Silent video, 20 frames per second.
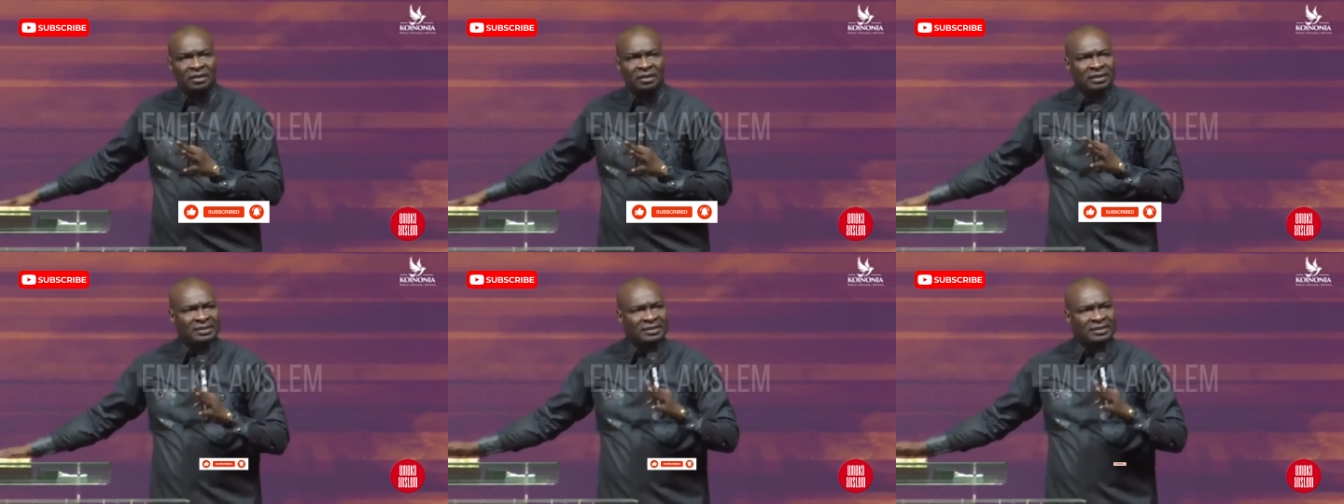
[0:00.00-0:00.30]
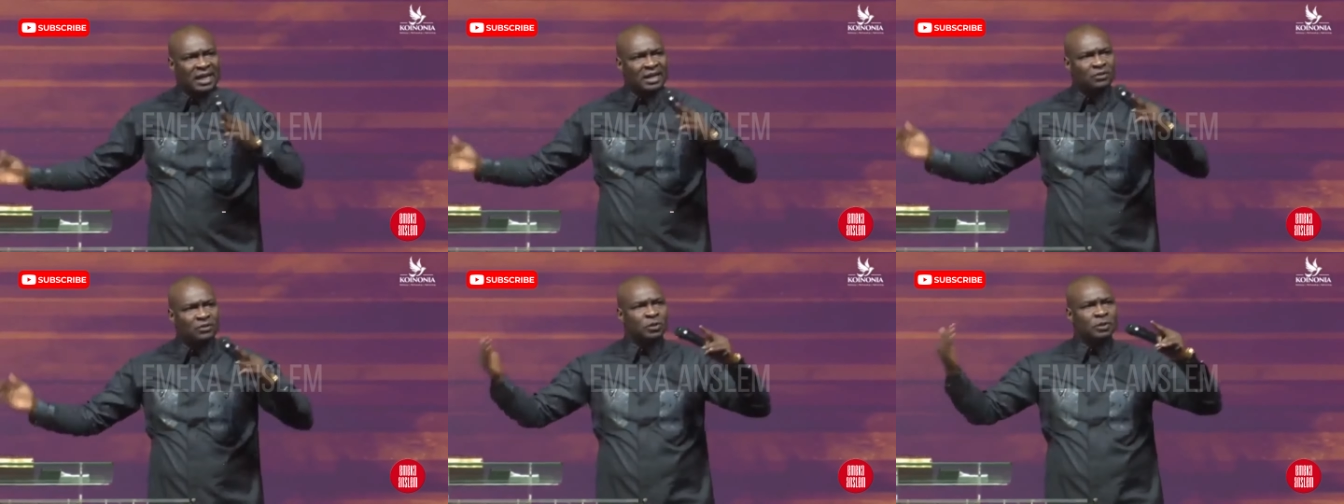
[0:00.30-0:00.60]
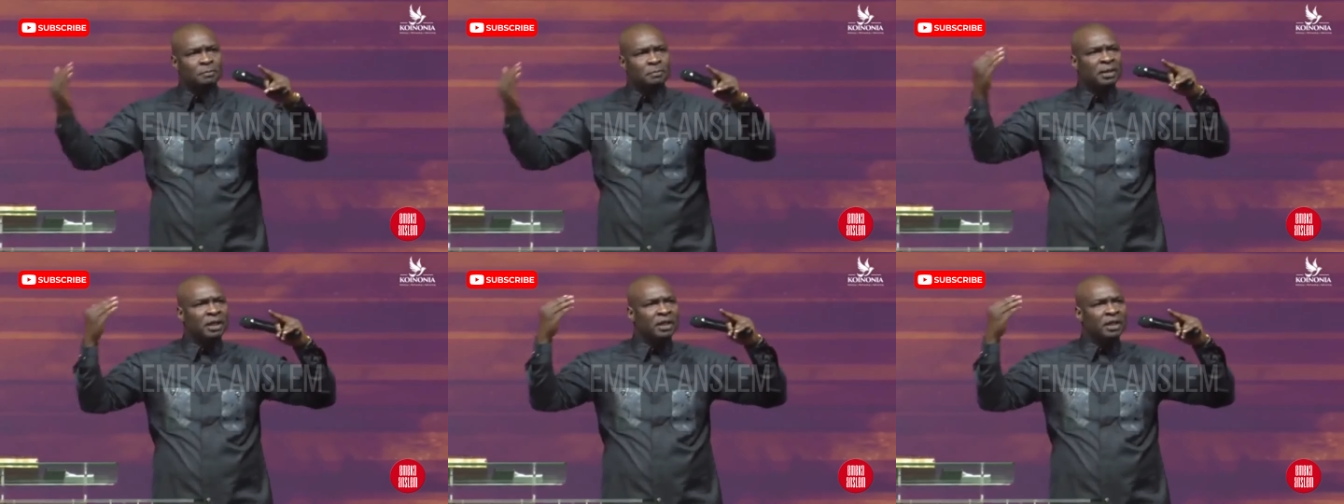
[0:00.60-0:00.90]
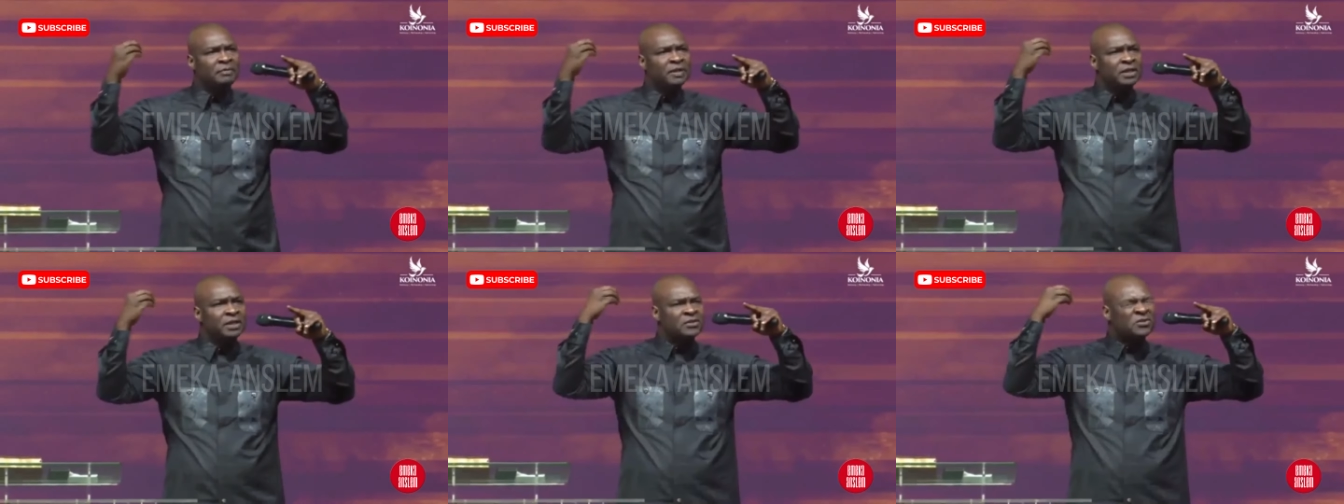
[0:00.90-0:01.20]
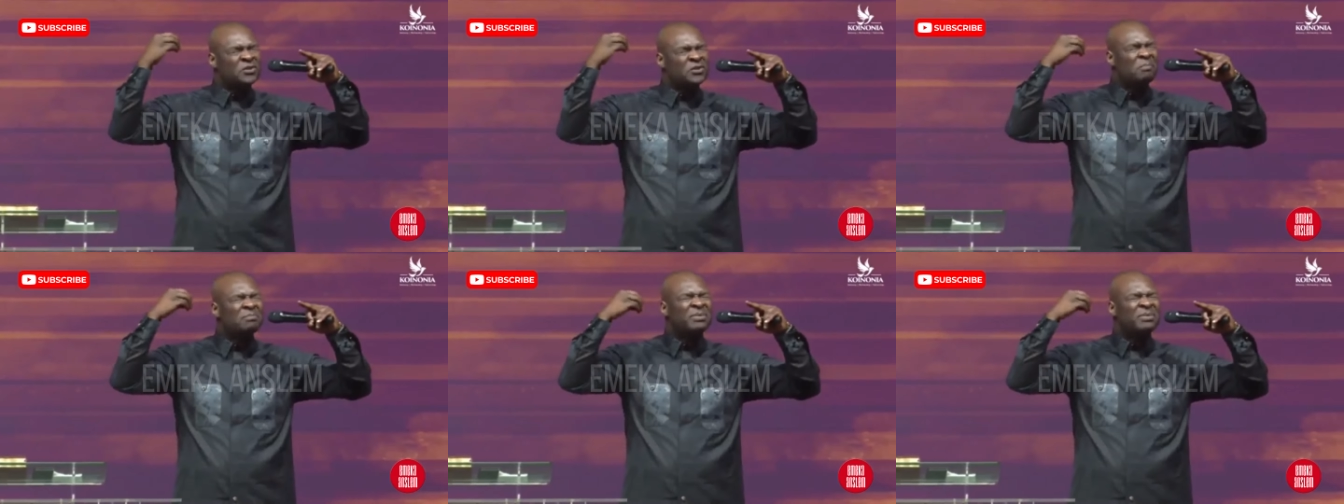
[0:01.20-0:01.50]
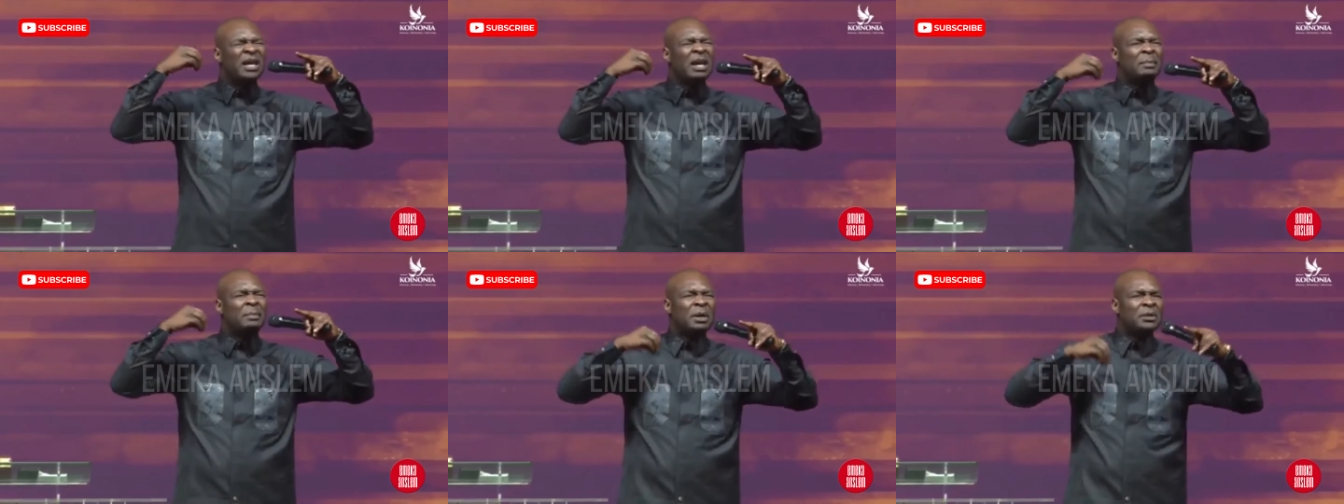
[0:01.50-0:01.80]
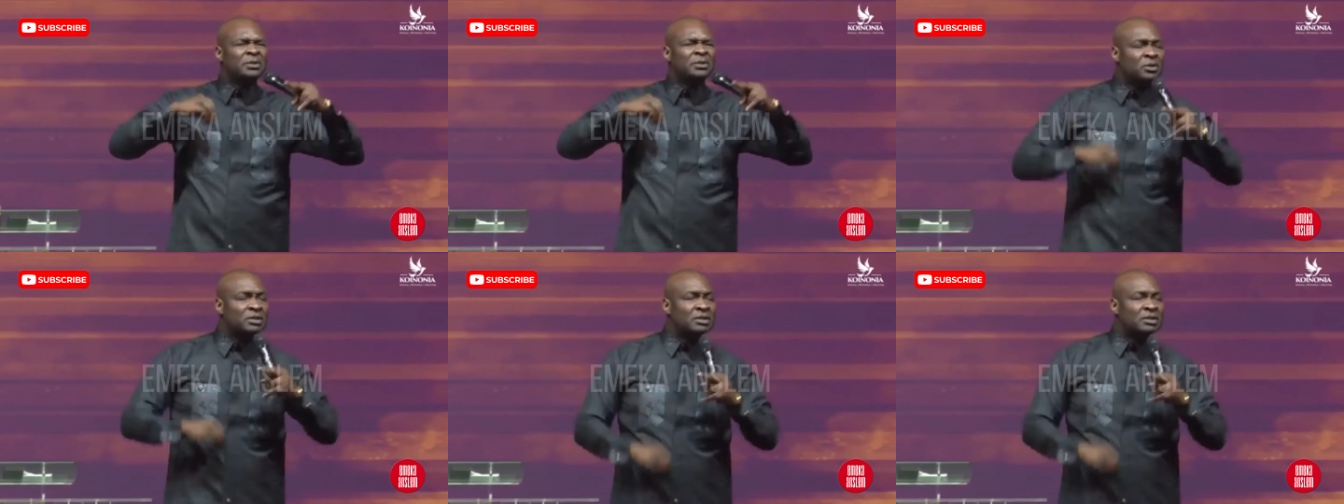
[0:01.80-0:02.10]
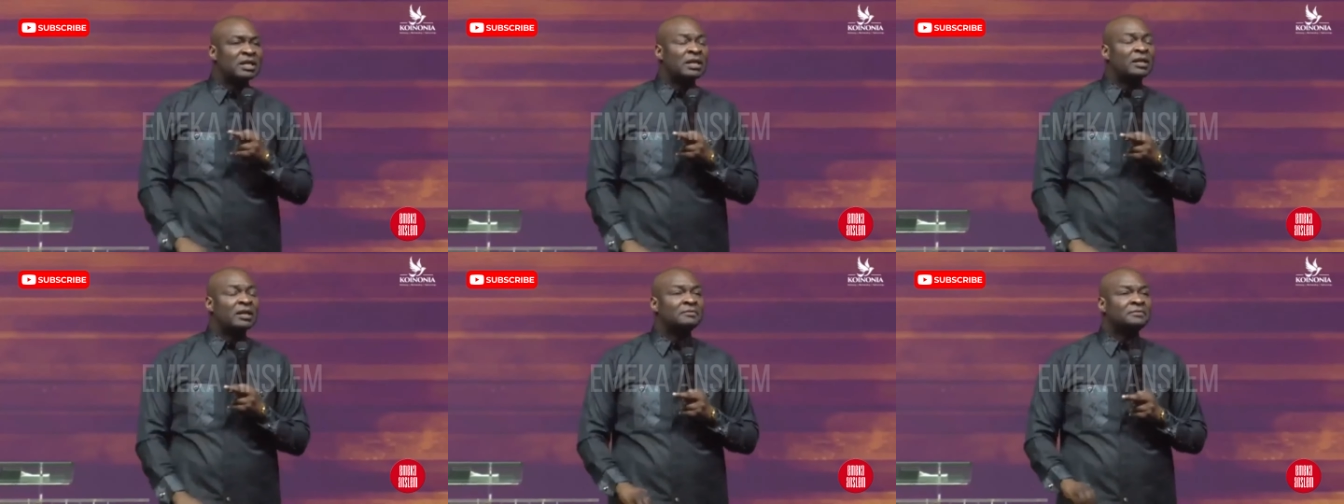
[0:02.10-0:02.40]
It starts with believing something about yourself.